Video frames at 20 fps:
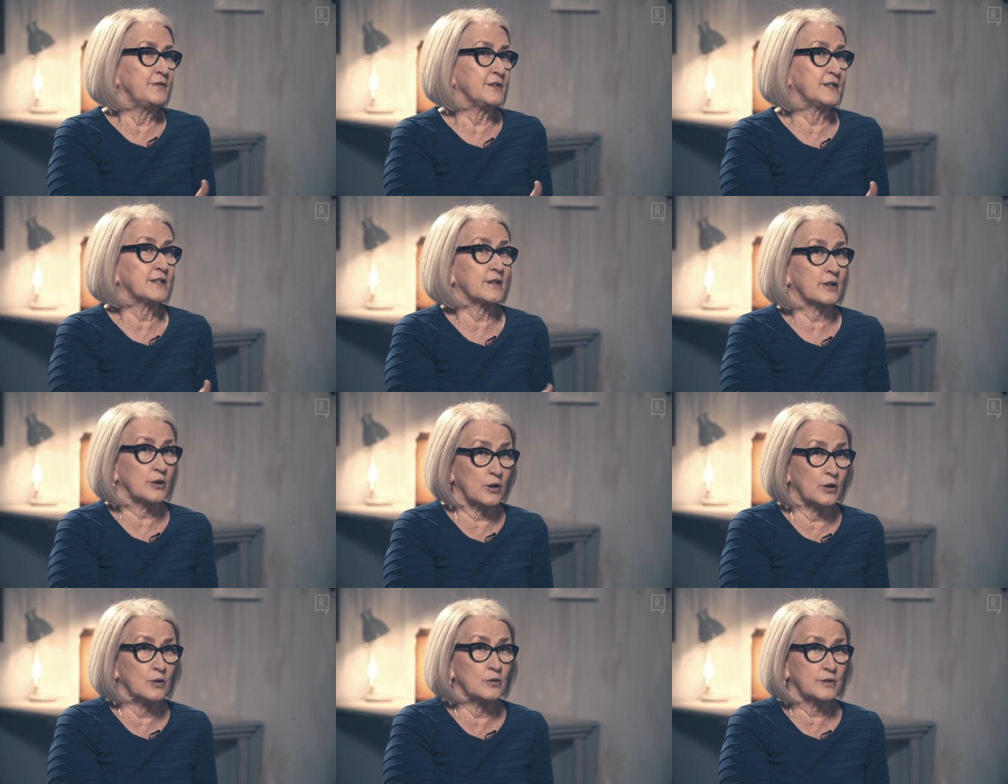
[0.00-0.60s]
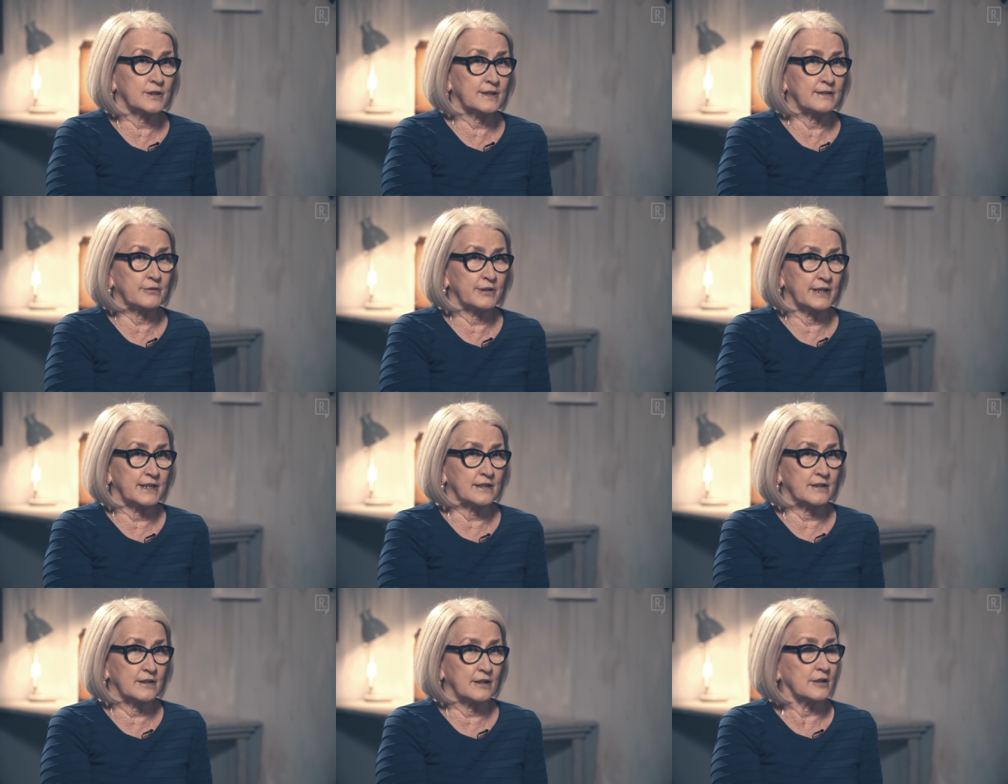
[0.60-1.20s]
If it's a gold
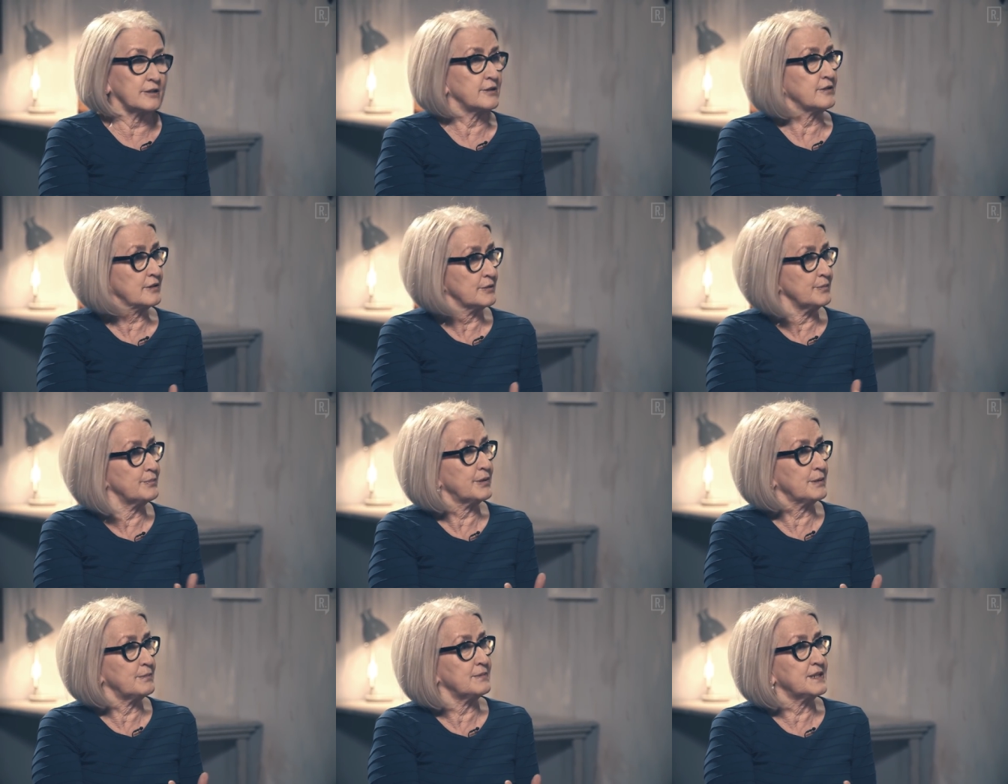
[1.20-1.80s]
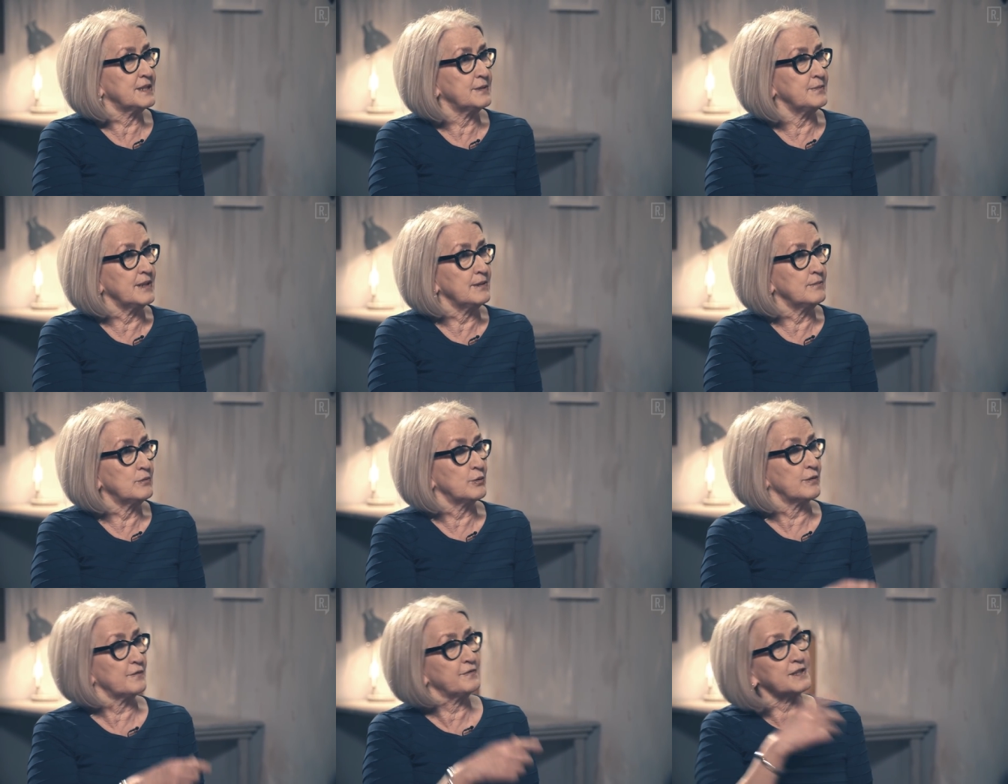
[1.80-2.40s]
credit card, you can probably
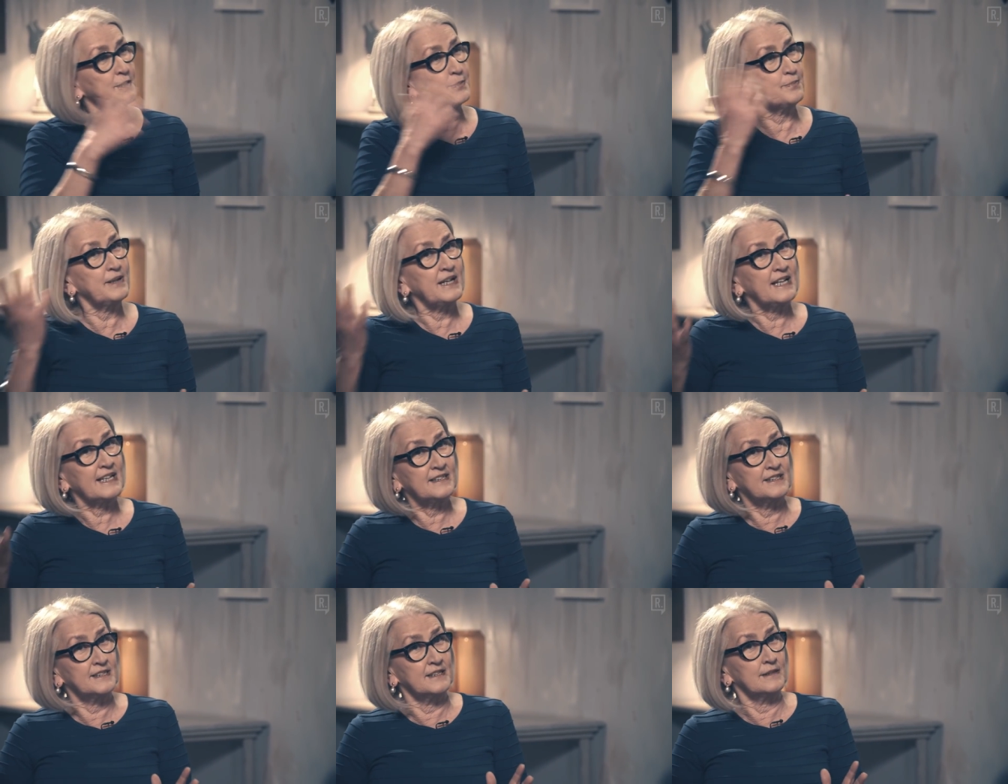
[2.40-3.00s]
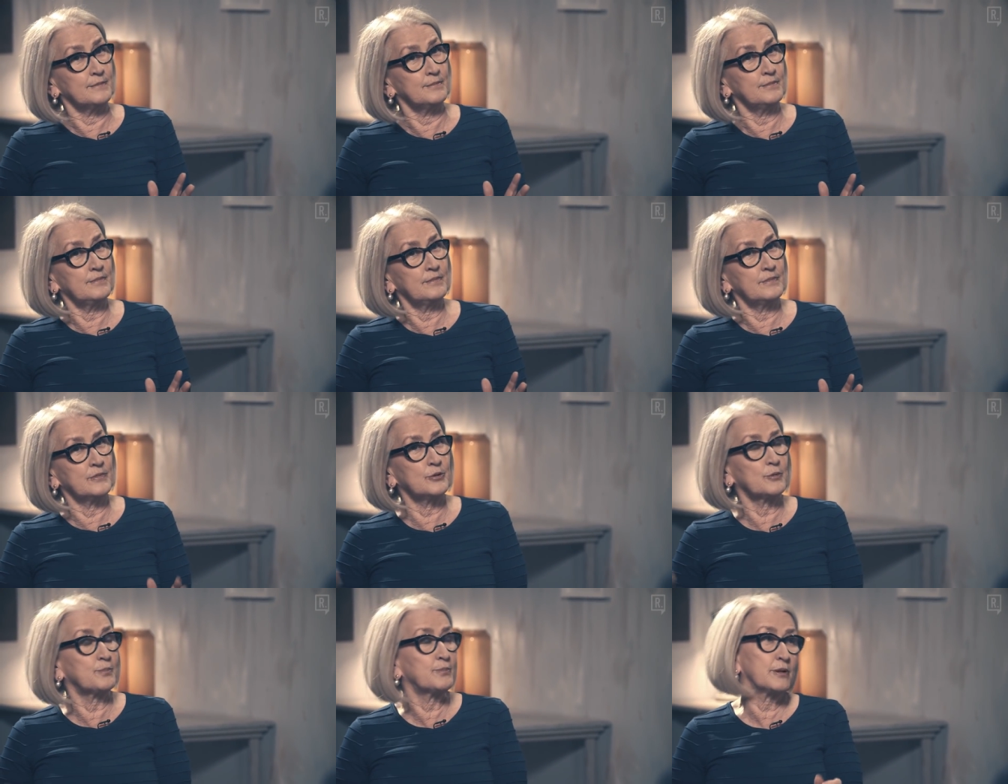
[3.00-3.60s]
spend more. If it's platinum,
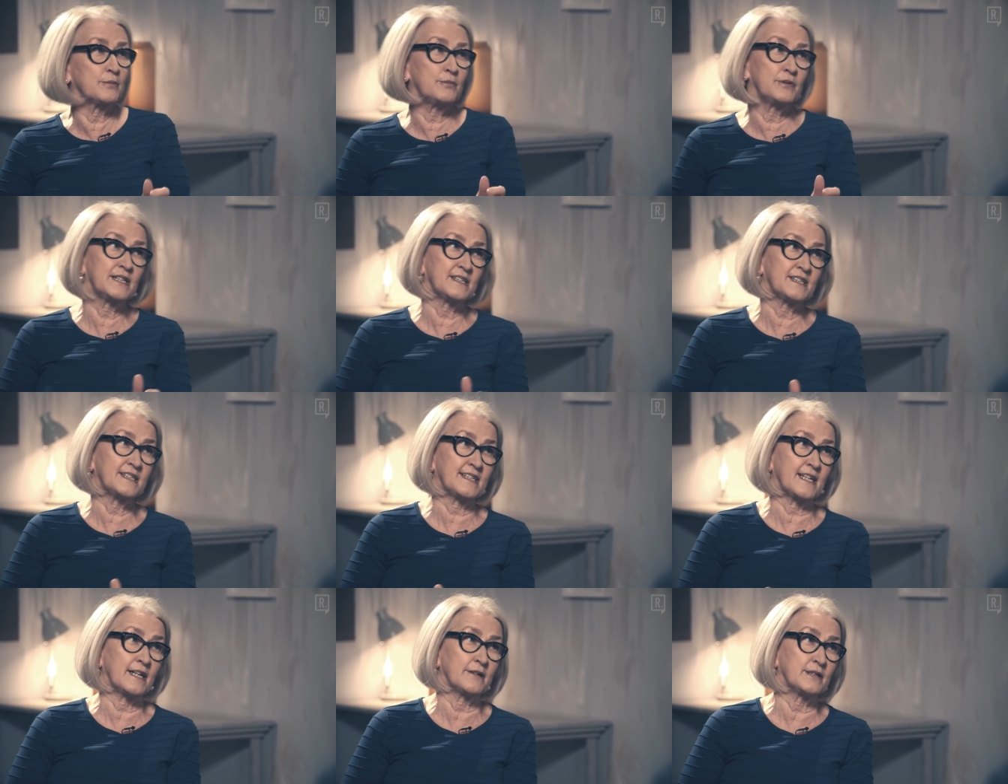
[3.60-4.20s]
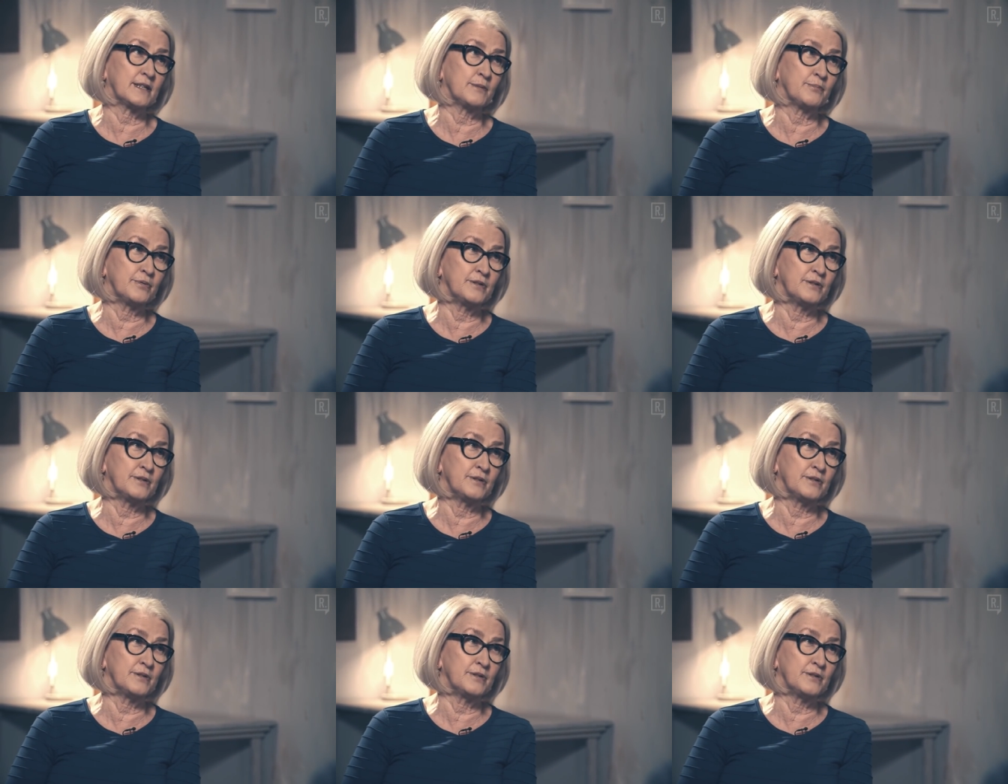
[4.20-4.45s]
you're probably a Saudi